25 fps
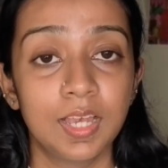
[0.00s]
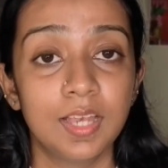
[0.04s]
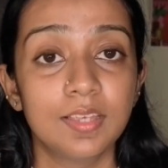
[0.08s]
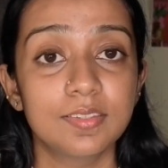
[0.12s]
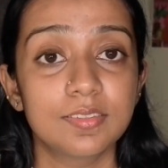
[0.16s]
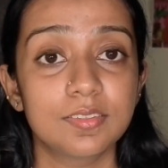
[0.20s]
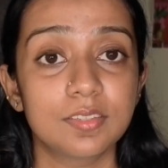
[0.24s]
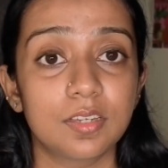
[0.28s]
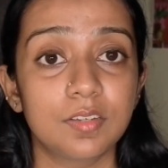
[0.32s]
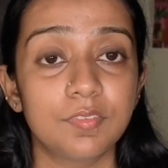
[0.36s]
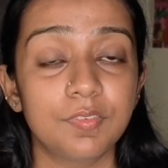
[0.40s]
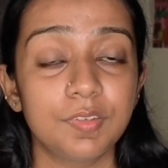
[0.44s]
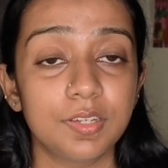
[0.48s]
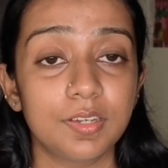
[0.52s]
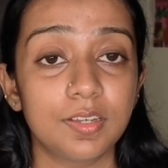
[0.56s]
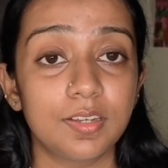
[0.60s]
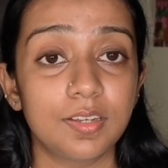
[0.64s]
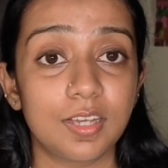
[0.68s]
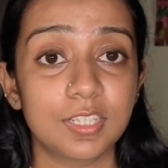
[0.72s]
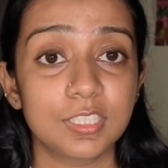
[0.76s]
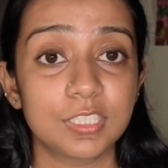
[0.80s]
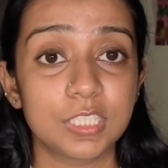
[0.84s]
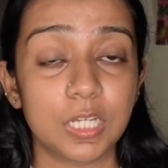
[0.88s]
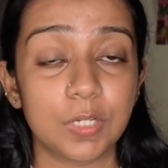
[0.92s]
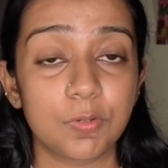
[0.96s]
Serving a
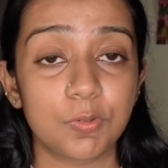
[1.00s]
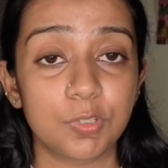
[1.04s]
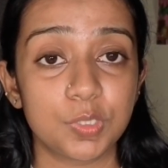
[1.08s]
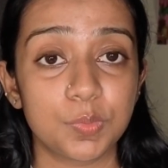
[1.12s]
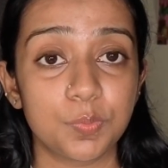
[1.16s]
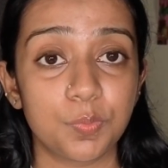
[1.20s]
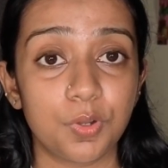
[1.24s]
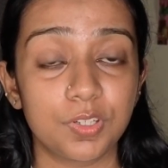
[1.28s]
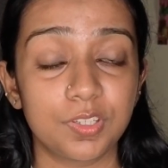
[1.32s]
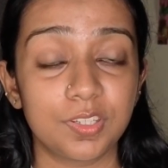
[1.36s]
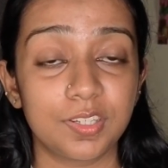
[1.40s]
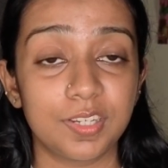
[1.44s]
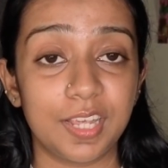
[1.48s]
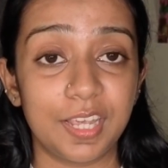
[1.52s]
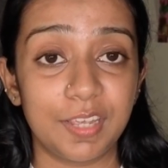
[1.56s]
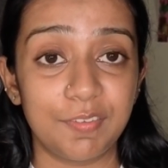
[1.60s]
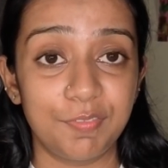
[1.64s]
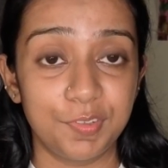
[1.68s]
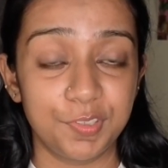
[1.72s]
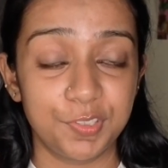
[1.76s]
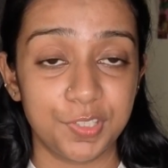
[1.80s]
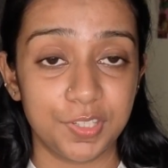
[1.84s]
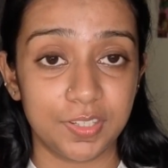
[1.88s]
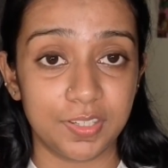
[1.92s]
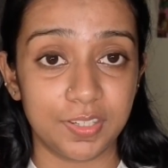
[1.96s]
large language model
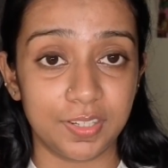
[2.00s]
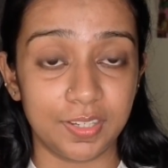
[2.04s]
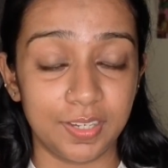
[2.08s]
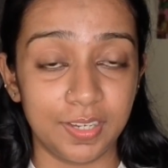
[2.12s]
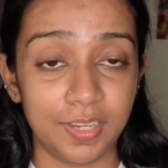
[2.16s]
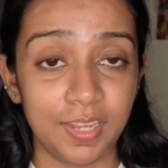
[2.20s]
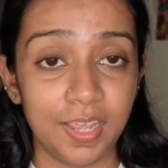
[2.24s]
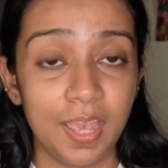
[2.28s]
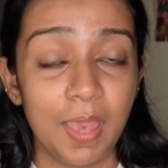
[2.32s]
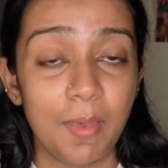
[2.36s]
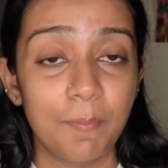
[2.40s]
efficiently